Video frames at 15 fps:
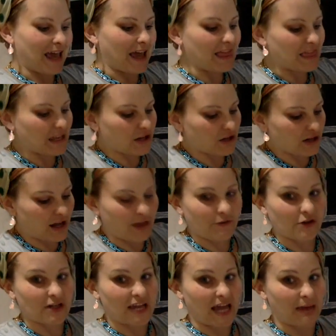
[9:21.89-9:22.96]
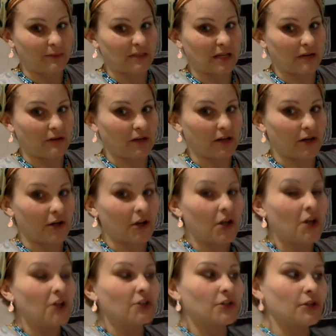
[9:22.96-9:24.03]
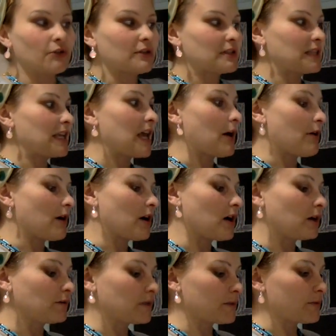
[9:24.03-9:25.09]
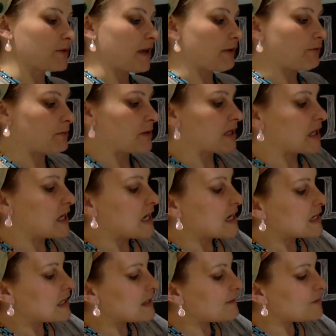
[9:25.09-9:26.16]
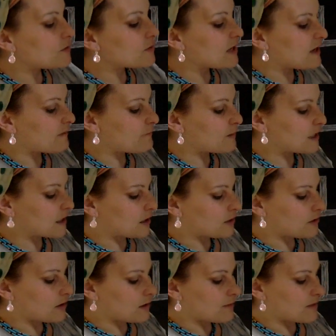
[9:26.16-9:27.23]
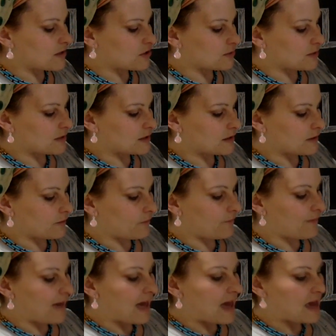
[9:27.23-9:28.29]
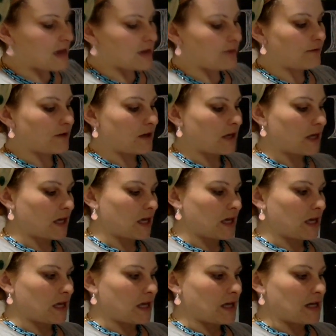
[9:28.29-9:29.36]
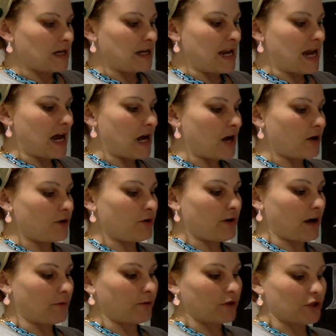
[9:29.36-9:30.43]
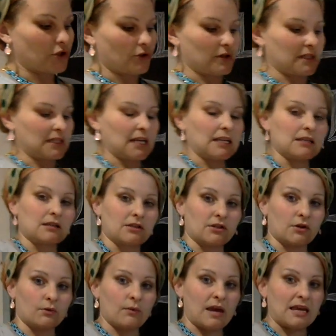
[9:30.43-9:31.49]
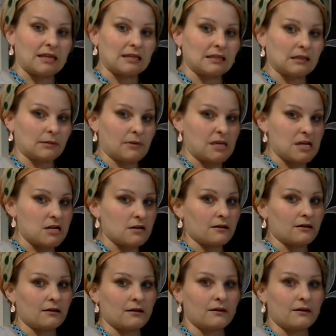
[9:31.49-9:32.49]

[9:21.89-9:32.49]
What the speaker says: And then you're going to have your tabs down here. So you can see how uncomfortable that would be. If you gave me an underarm measurement of 5, now you got really short stays because your waist is up here.